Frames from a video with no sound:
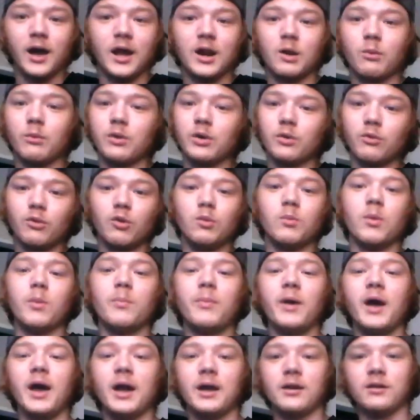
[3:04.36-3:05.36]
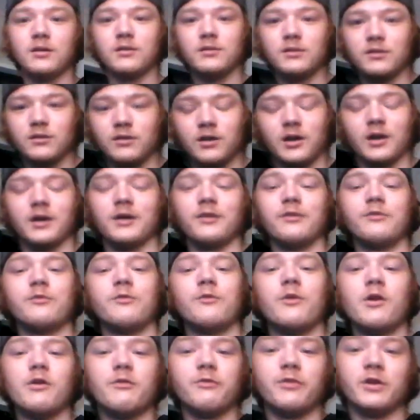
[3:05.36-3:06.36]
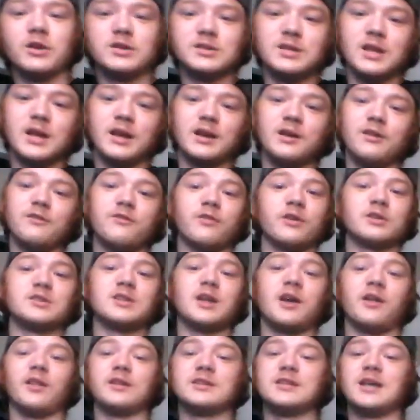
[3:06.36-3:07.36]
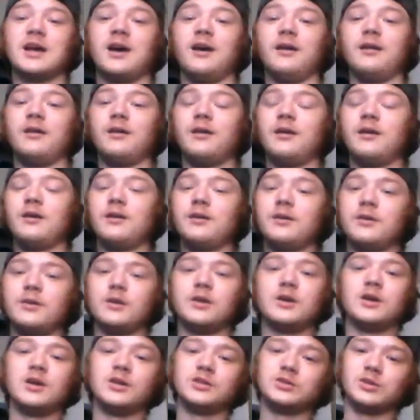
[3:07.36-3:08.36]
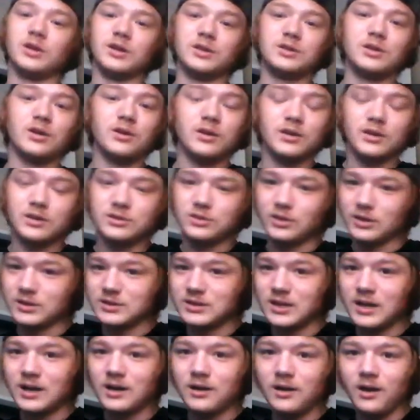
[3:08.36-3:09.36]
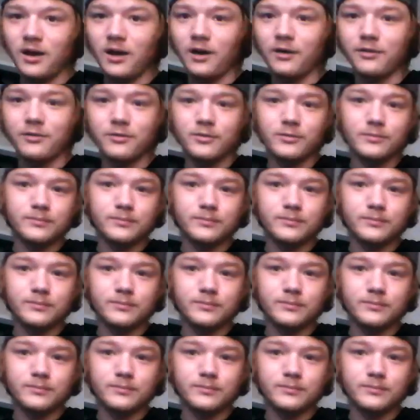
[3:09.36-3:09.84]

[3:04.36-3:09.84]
I don't want to ruin my pack first day out in town. So I set it off,